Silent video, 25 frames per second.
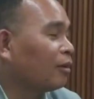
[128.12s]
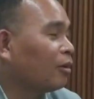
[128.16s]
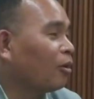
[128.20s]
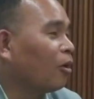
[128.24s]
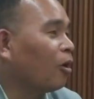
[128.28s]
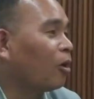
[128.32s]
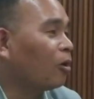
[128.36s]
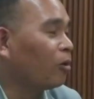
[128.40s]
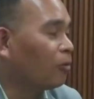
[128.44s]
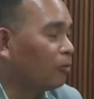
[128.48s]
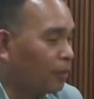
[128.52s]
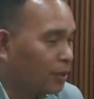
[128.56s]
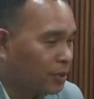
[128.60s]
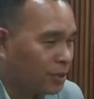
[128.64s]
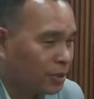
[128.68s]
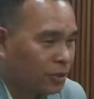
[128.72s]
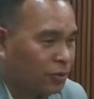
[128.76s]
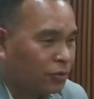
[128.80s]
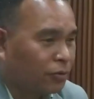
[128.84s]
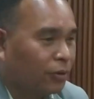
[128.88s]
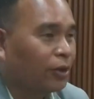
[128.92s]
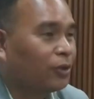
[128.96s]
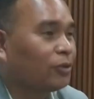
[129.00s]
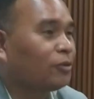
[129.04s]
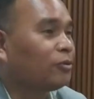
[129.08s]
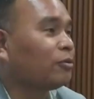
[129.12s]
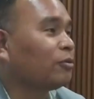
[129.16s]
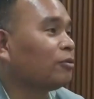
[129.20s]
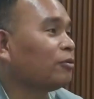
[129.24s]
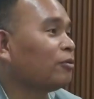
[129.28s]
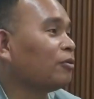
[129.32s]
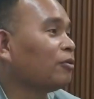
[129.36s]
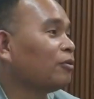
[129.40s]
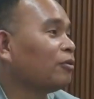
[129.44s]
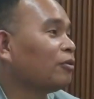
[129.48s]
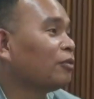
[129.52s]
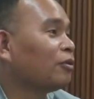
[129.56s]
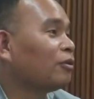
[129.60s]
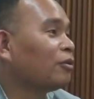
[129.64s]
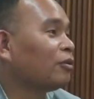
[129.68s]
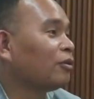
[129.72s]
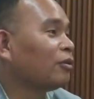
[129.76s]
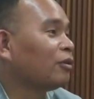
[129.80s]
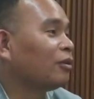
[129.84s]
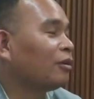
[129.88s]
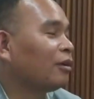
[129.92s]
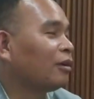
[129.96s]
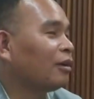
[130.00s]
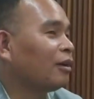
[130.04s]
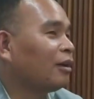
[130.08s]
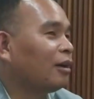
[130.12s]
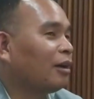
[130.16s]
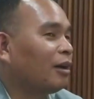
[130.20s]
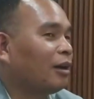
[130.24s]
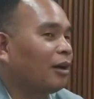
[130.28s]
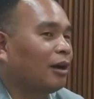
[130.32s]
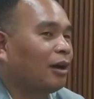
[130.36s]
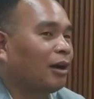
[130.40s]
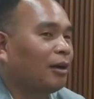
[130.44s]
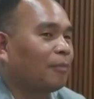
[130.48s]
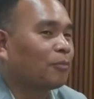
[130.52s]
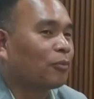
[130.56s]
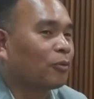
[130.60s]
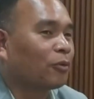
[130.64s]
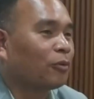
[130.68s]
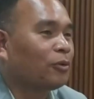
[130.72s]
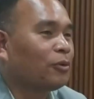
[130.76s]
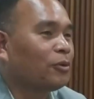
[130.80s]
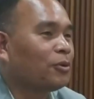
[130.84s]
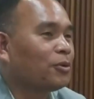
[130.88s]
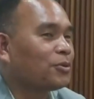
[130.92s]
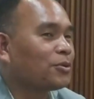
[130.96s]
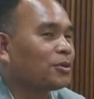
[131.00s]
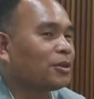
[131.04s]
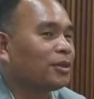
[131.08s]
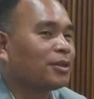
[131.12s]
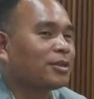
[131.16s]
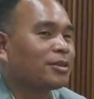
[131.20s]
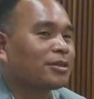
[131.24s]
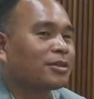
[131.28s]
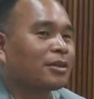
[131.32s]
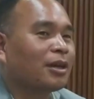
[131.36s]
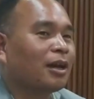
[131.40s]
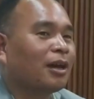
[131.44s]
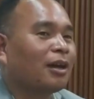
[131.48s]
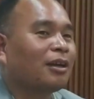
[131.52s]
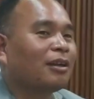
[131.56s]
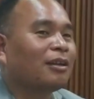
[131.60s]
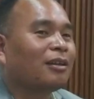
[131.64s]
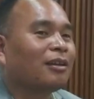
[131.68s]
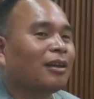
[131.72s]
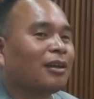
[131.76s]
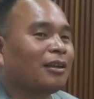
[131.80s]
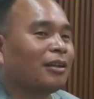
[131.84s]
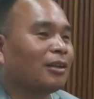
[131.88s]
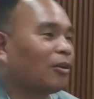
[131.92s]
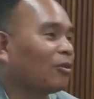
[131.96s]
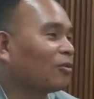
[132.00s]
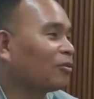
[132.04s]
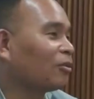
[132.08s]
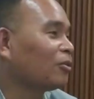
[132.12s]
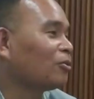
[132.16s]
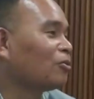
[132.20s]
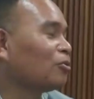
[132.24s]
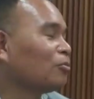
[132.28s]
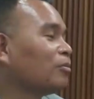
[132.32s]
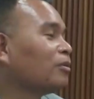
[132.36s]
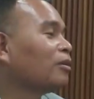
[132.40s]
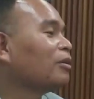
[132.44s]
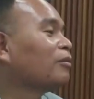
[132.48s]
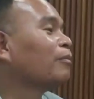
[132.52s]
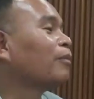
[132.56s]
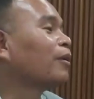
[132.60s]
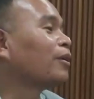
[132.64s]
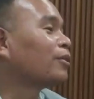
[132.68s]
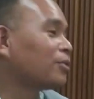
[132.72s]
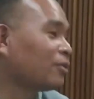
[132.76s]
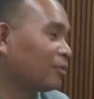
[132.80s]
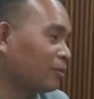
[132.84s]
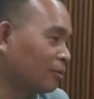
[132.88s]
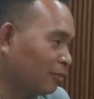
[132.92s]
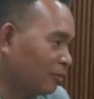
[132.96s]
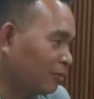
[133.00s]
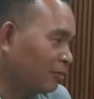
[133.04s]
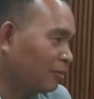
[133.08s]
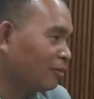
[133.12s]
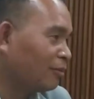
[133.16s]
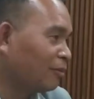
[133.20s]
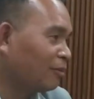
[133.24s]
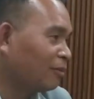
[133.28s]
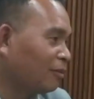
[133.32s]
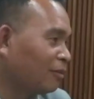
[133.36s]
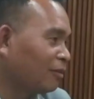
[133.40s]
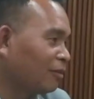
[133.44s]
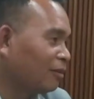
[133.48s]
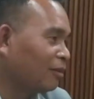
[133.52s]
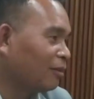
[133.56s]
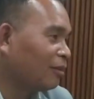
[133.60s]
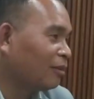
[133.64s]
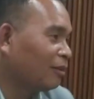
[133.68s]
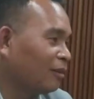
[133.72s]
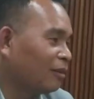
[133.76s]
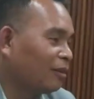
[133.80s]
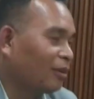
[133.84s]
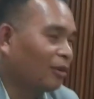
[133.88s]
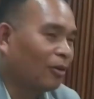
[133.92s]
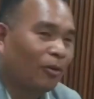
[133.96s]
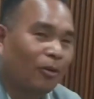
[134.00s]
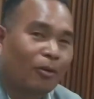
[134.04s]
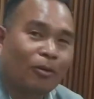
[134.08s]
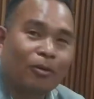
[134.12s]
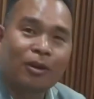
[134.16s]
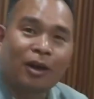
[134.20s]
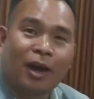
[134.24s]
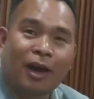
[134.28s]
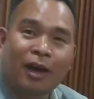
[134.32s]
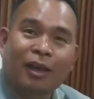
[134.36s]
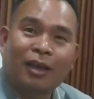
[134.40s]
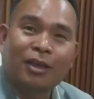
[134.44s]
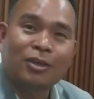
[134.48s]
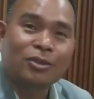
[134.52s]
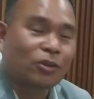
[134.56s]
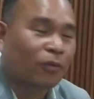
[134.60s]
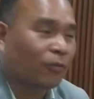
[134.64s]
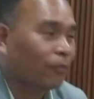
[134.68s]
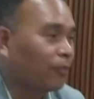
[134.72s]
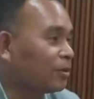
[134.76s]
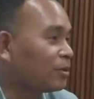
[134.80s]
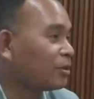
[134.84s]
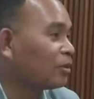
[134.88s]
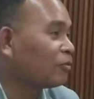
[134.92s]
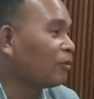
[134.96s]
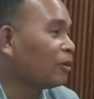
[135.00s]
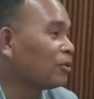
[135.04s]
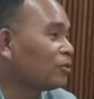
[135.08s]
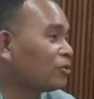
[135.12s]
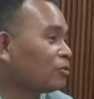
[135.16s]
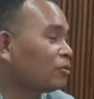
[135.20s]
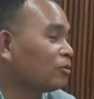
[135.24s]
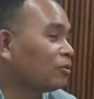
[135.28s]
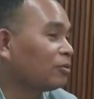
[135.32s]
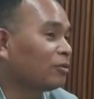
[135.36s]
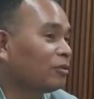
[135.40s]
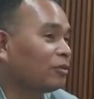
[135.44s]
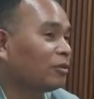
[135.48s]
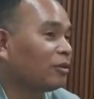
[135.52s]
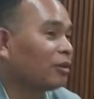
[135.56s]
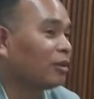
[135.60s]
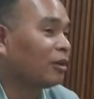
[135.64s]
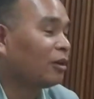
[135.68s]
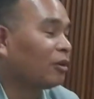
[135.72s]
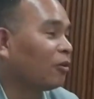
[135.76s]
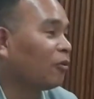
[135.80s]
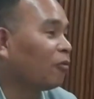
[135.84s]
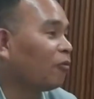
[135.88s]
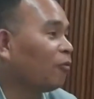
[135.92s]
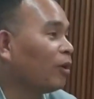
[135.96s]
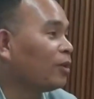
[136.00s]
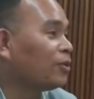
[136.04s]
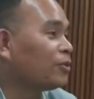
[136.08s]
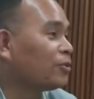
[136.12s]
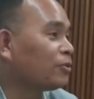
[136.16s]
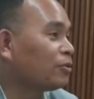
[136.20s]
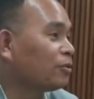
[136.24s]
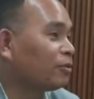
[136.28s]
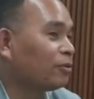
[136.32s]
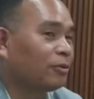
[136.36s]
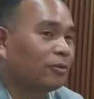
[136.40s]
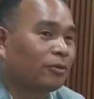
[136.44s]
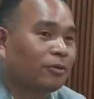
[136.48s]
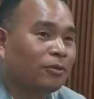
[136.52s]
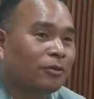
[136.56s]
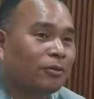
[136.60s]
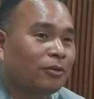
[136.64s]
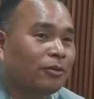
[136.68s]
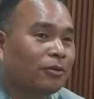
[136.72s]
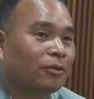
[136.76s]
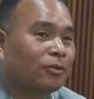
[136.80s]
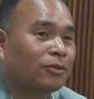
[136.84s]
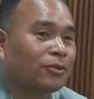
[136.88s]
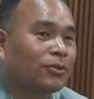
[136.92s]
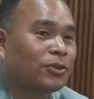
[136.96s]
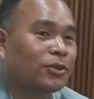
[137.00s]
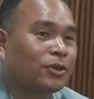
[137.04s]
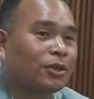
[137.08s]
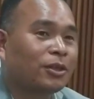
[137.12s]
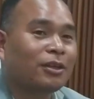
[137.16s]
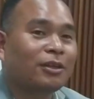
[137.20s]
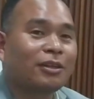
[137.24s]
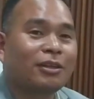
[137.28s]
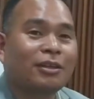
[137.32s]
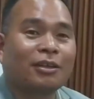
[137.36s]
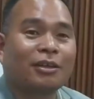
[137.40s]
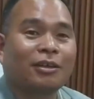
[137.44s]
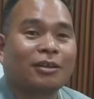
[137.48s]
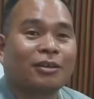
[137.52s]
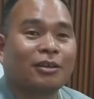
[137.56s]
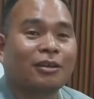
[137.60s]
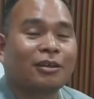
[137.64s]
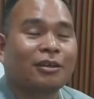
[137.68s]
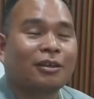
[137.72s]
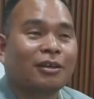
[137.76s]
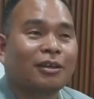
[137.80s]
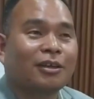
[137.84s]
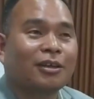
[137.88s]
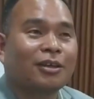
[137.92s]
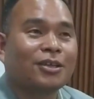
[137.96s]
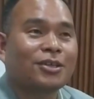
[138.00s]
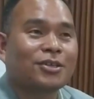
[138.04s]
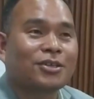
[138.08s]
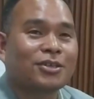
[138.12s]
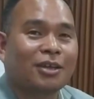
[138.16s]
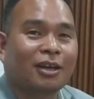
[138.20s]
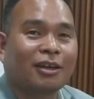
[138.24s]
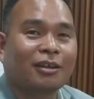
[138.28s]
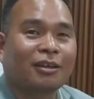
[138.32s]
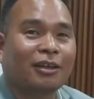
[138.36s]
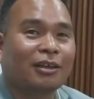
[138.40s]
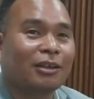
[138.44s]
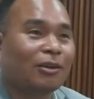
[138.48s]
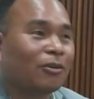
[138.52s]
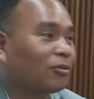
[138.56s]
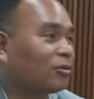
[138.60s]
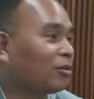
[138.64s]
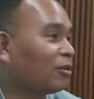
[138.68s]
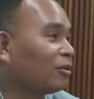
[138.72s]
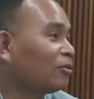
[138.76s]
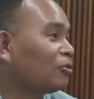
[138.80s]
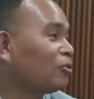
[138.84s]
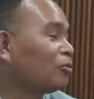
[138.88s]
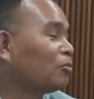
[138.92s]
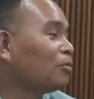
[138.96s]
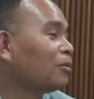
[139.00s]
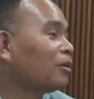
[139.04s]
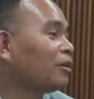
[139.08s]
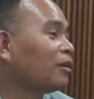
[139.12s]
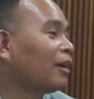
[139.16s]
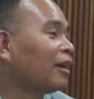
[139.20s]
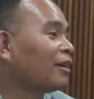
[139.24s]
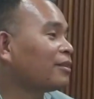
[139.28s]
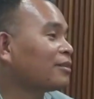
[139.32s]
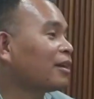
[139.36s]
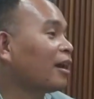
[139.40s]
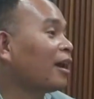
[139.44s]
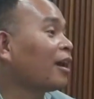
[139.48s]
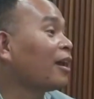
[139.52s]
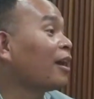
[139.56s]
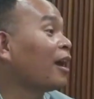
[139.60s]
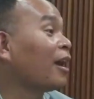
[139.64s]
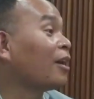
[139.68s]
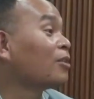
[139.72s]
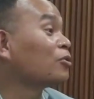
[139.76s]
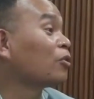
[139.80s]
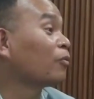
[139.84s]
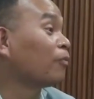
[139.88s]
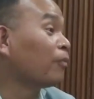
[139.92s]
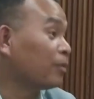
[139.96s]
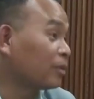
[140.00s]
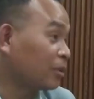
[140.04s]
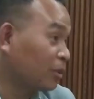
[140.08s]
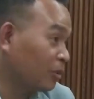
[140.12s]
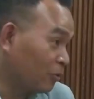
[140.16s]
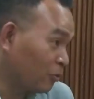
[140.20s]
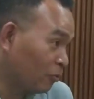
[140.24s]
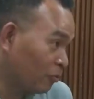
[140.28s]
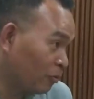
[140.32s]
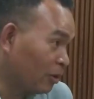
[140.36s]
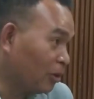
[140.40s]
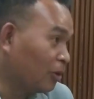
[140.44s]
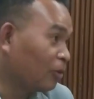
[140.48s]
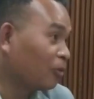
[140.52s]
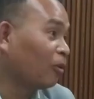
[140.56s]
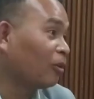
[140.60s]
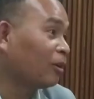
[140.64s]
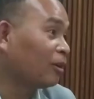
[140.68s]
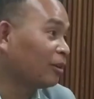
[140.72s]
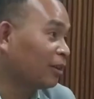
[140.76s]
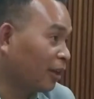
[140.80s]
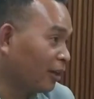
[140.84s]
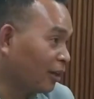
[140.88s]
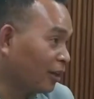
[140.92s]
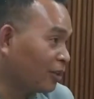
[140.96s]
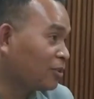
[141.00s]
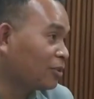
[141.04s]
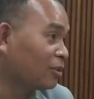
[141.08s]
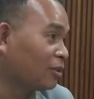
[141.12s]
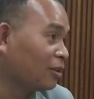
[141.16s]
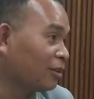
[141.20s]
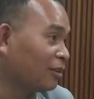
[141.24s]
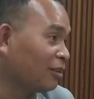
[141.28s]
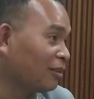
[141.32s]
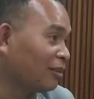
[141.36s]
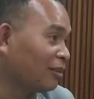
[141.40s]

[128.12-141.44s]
always try to uh, produce his son and daughter to be the pastor. All the IAS officer wants to wants to see their son and daughter to be as IAS officer. Will you call it dynasty?